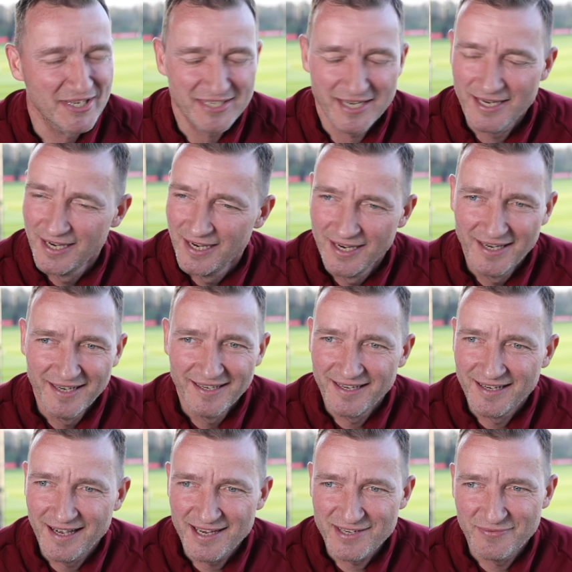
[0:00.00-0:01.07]
I said,
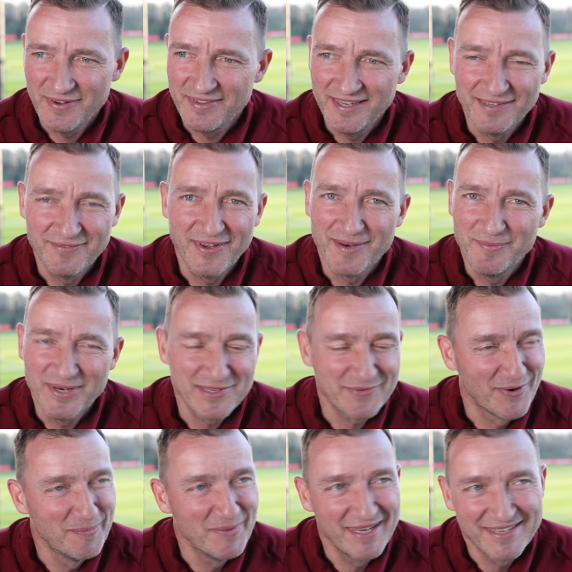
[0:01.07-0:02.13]
"Hey guys, 15, 20 minutes
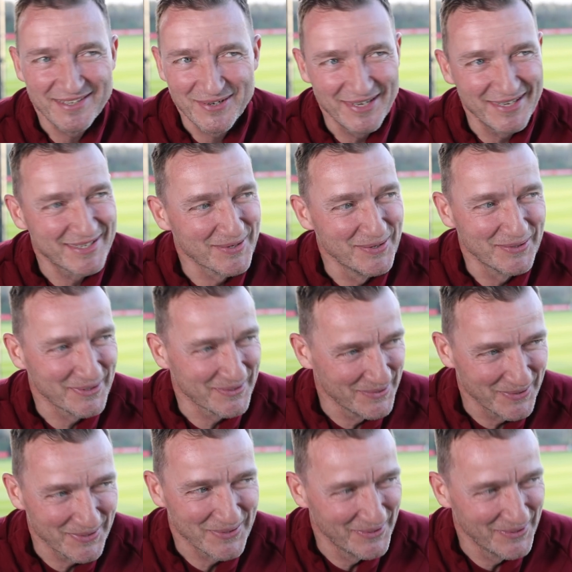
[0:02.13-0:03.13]
for me. It's good.